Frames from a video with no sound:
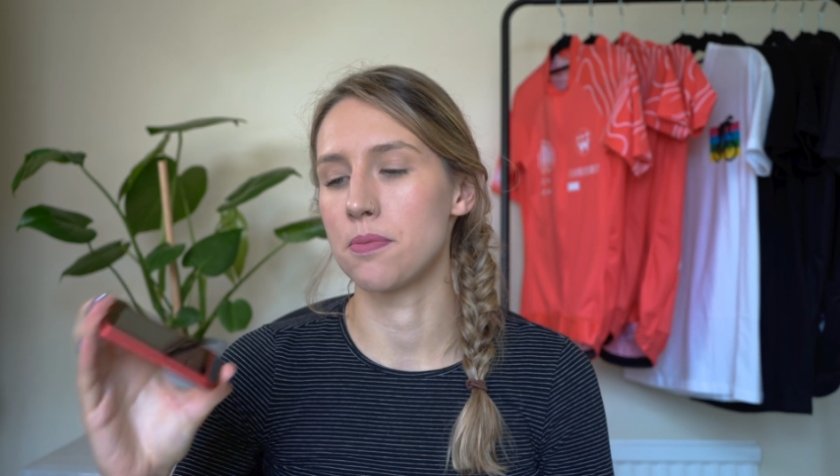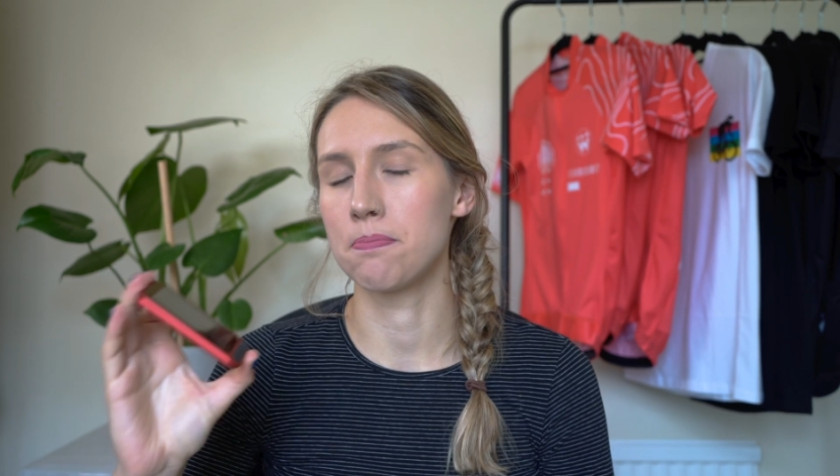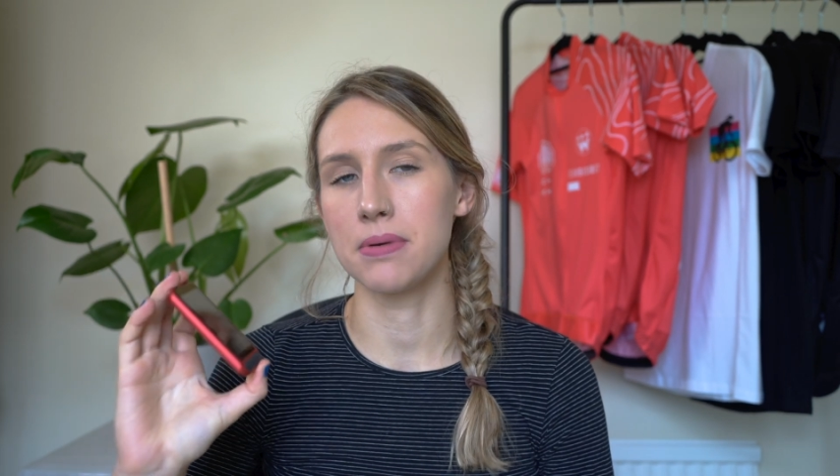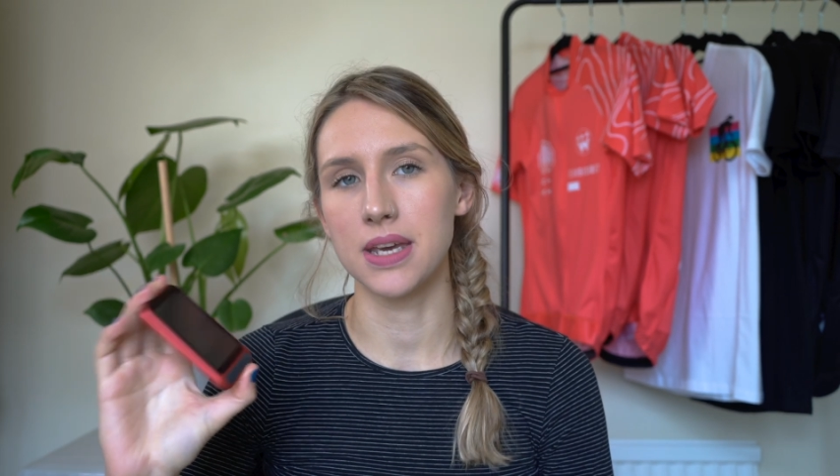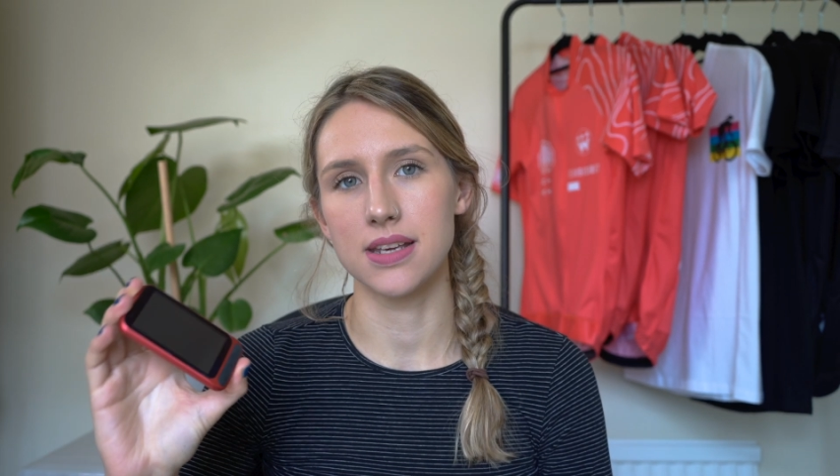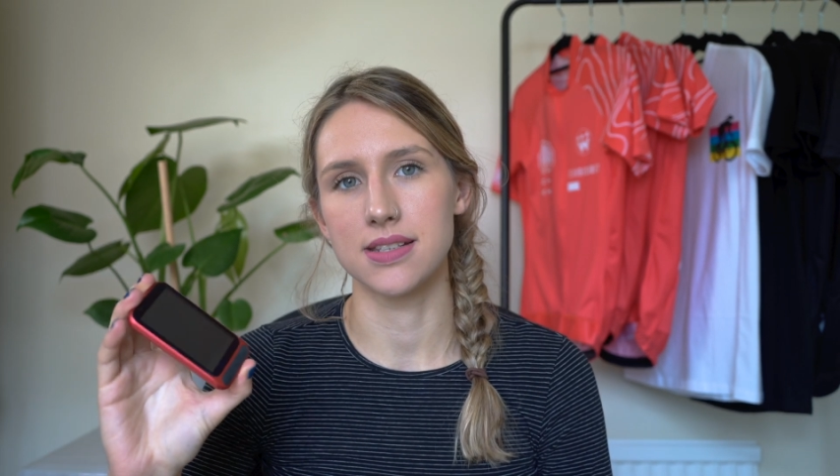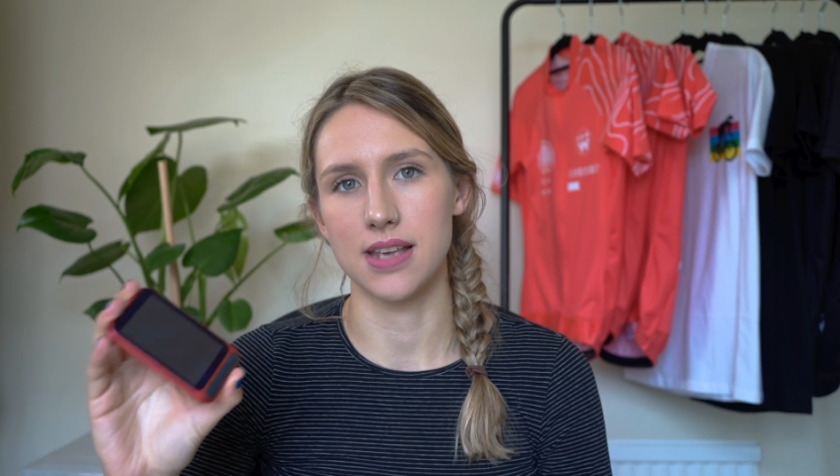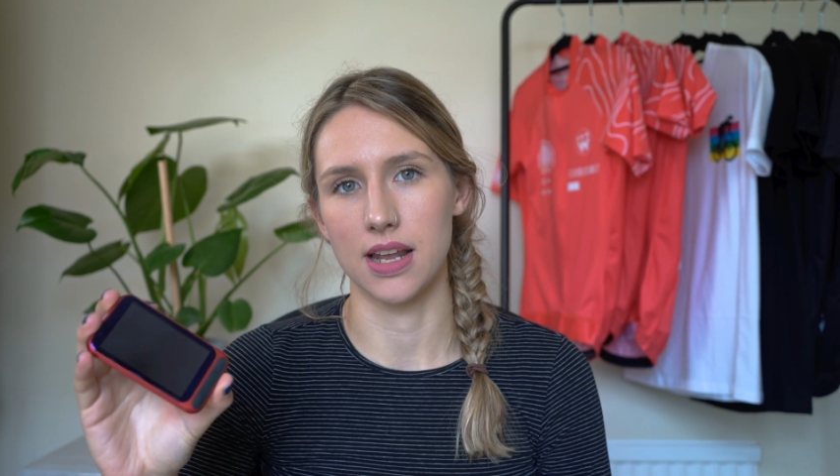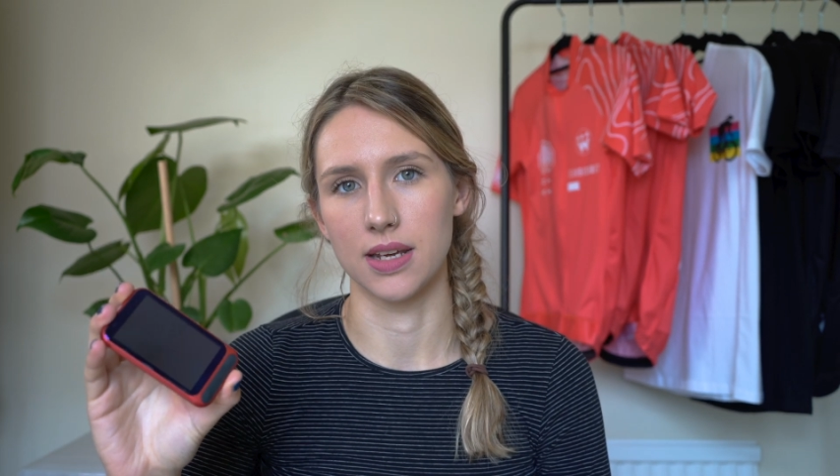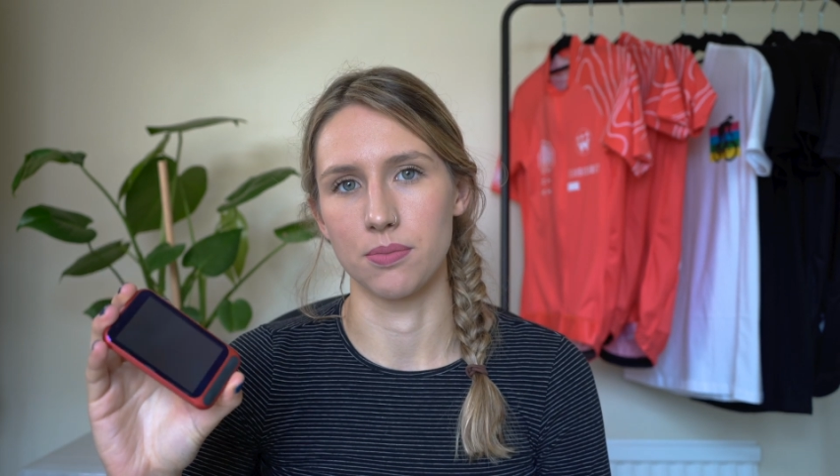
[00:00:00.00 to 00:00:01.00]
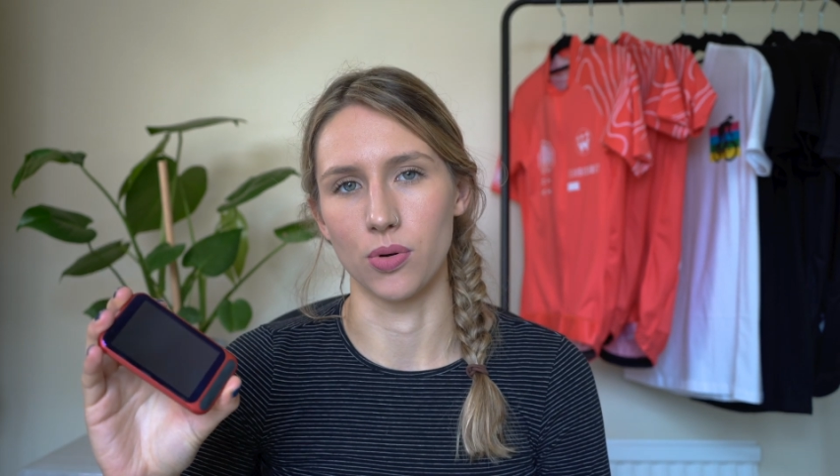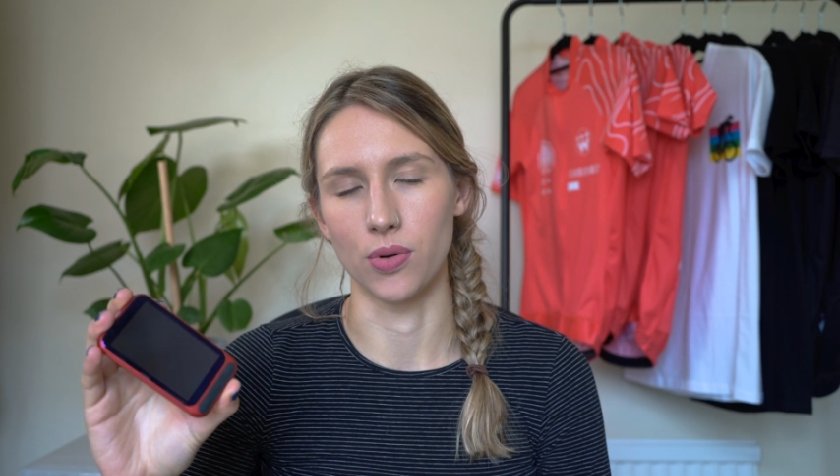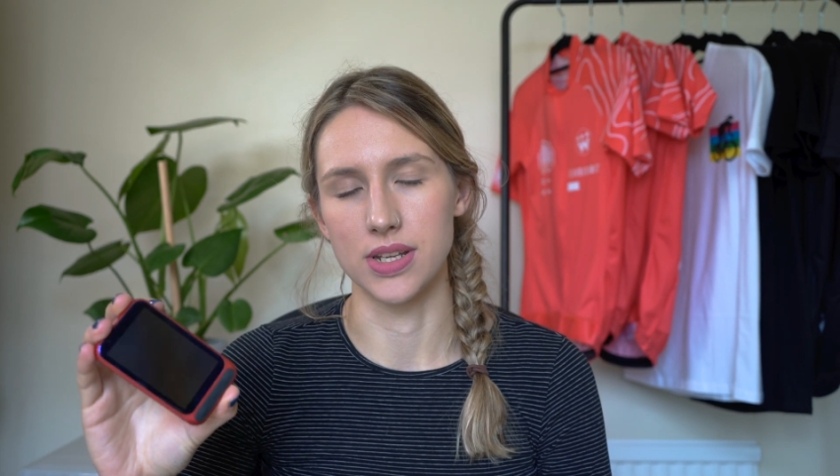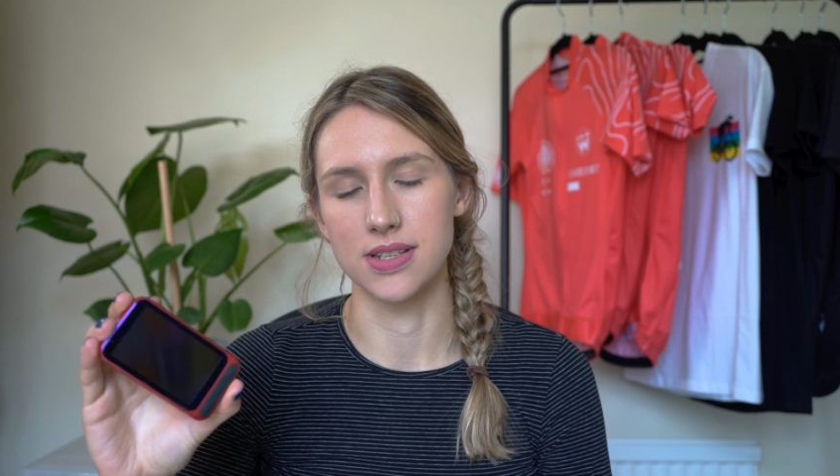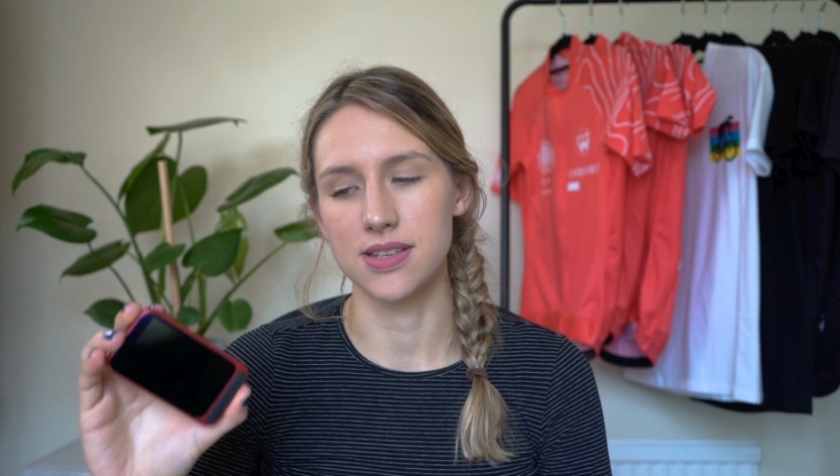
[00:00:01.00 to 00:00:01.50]
the biggest selling
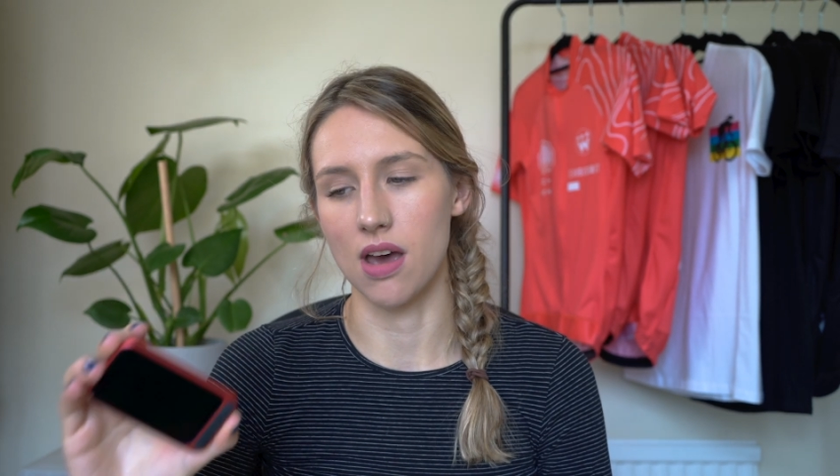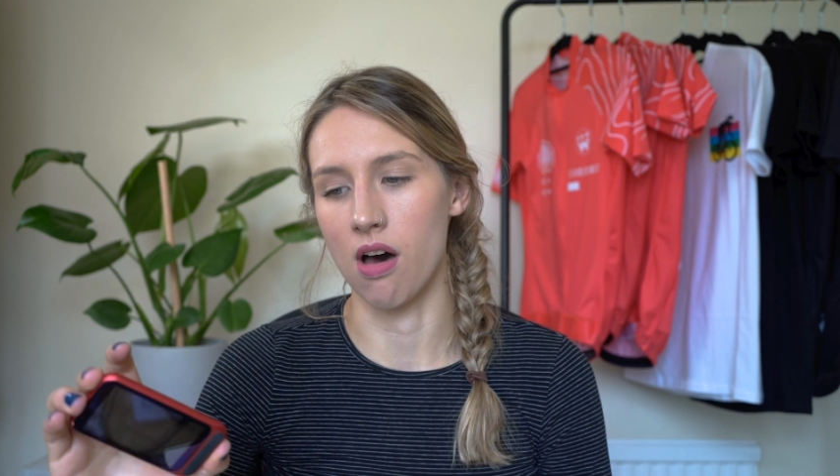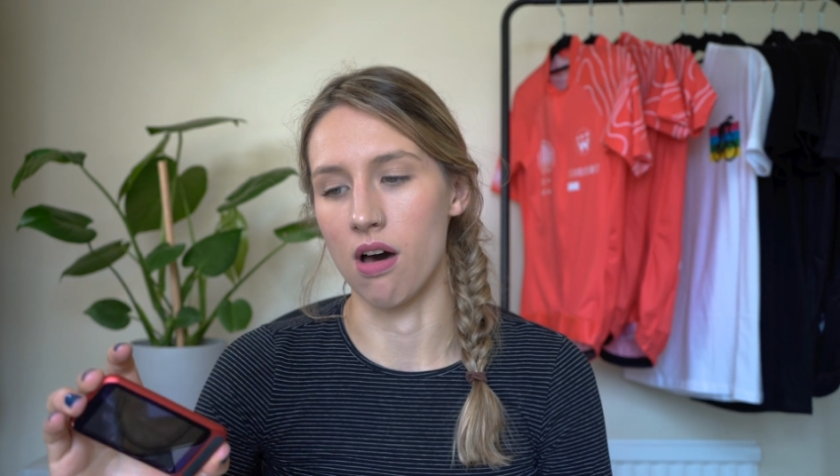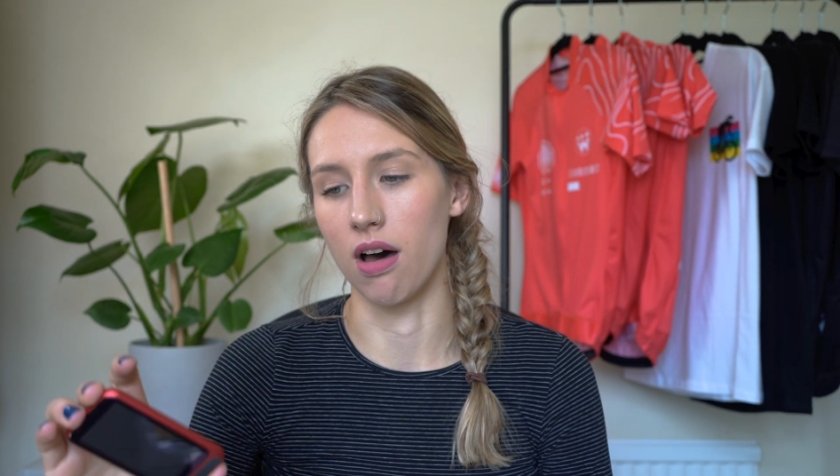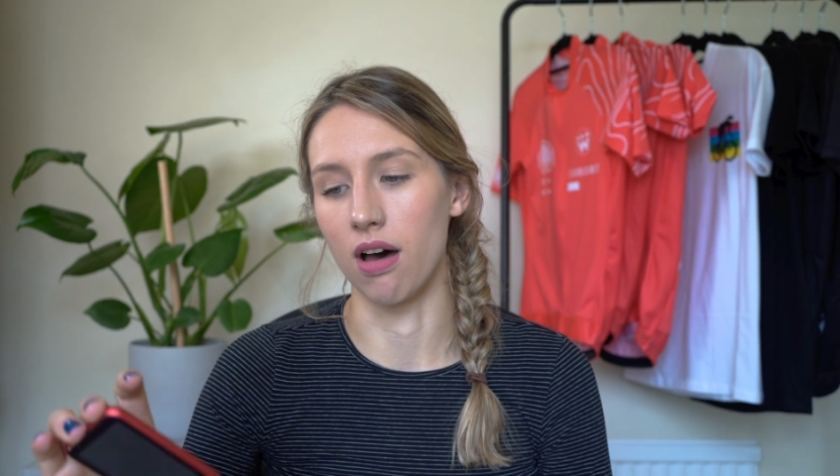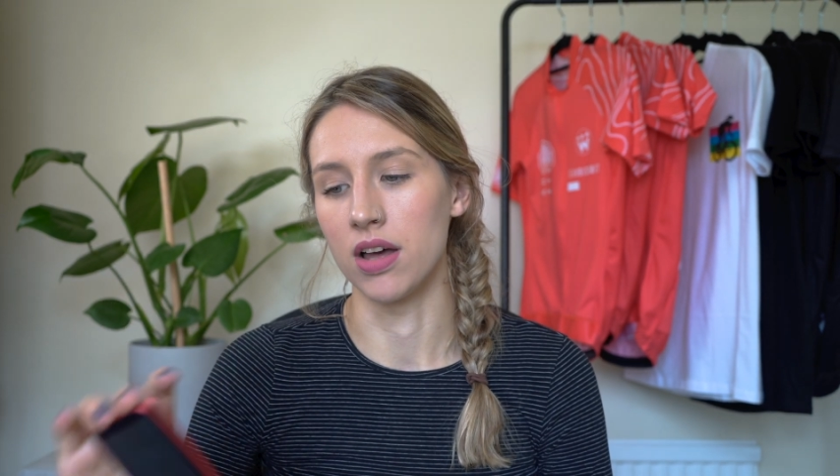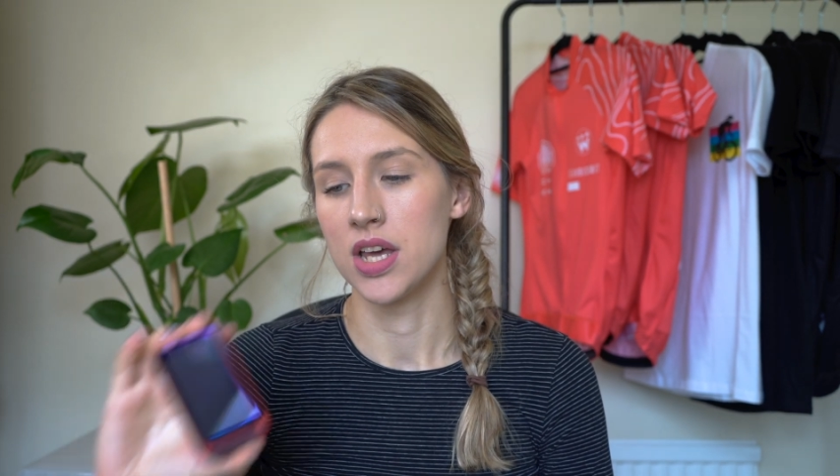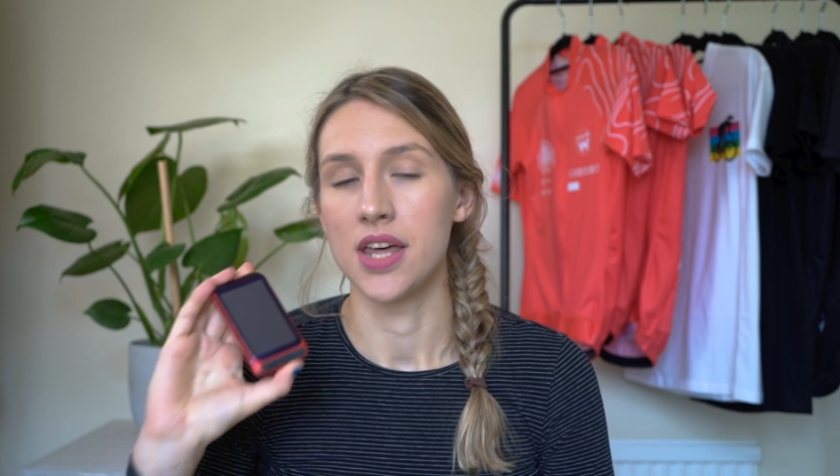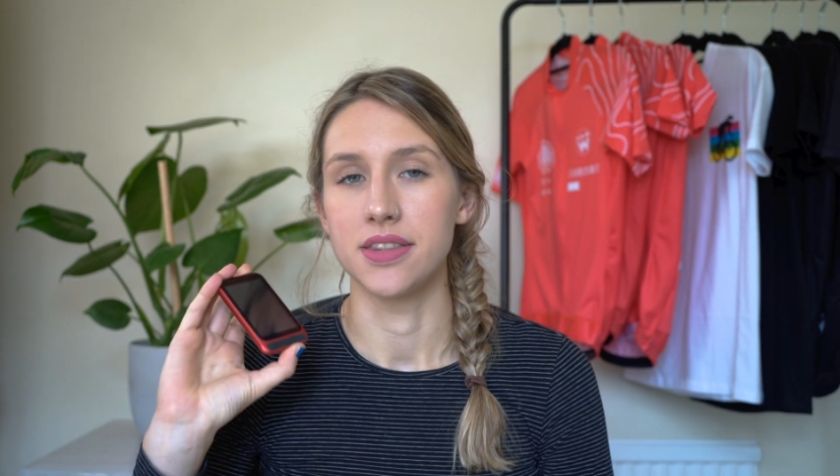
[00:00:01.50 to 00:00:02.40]
points are